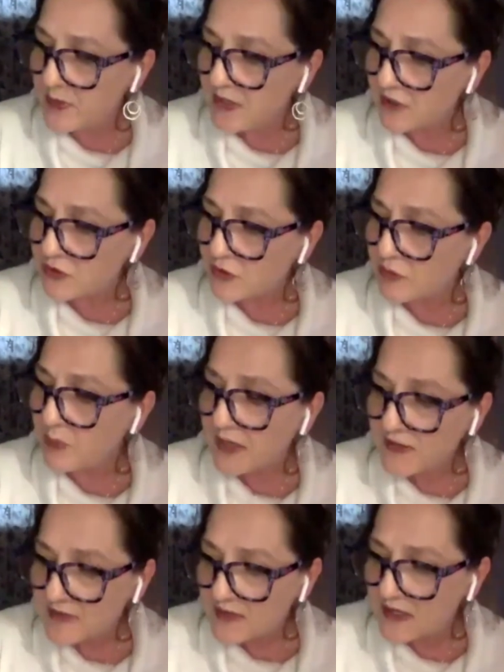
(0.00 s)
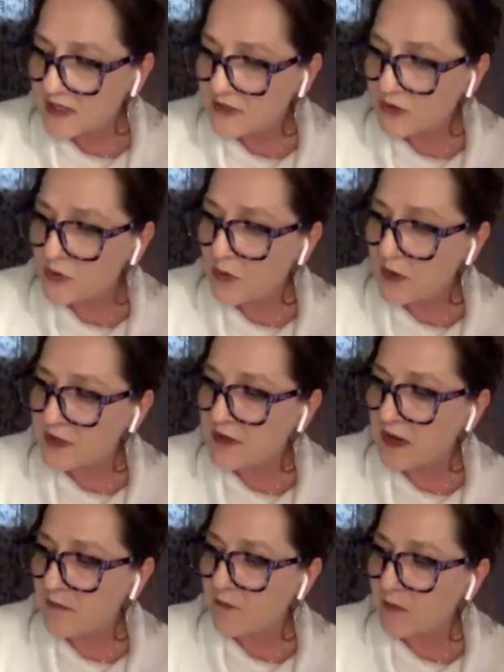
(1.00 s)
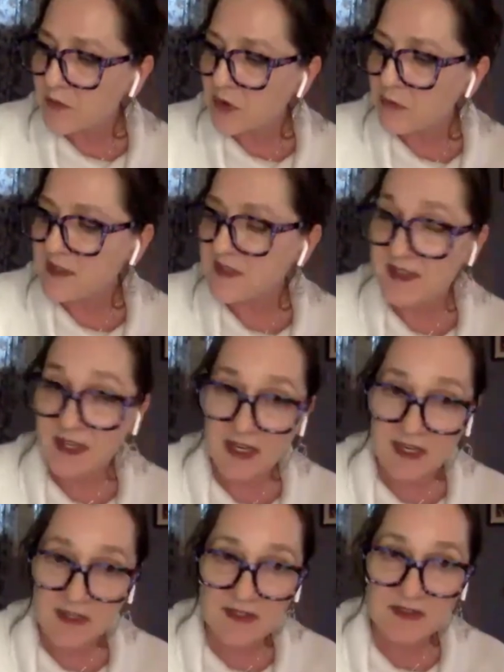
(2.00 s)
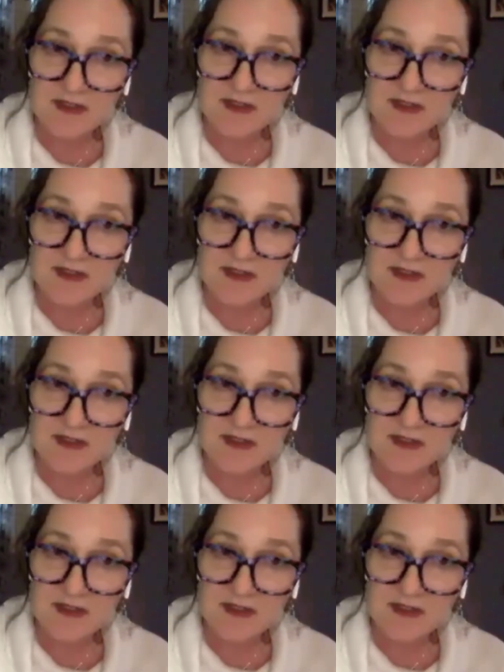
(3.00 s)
because your best ideas are going to come from your mistakes.